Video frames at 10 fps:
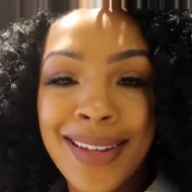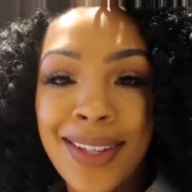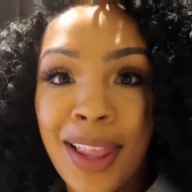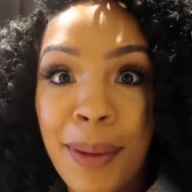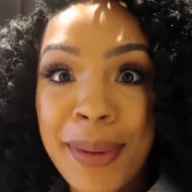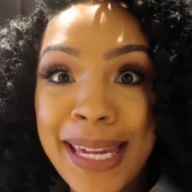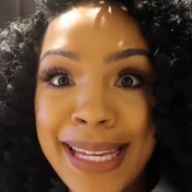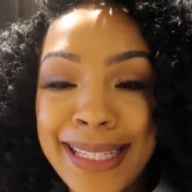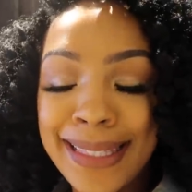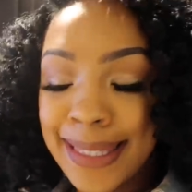So let me
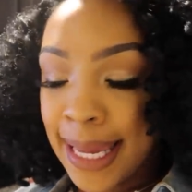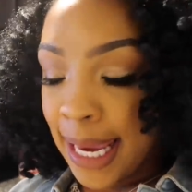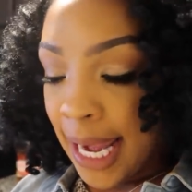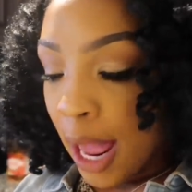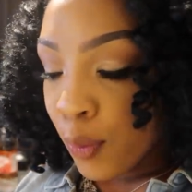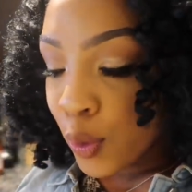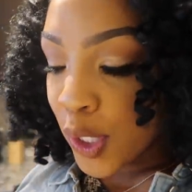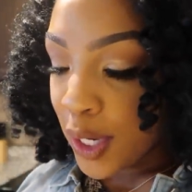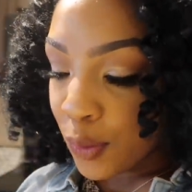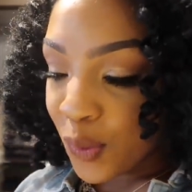eat, and I will
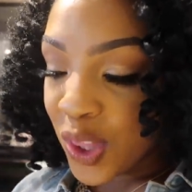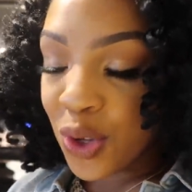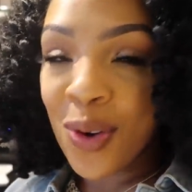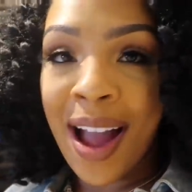get with you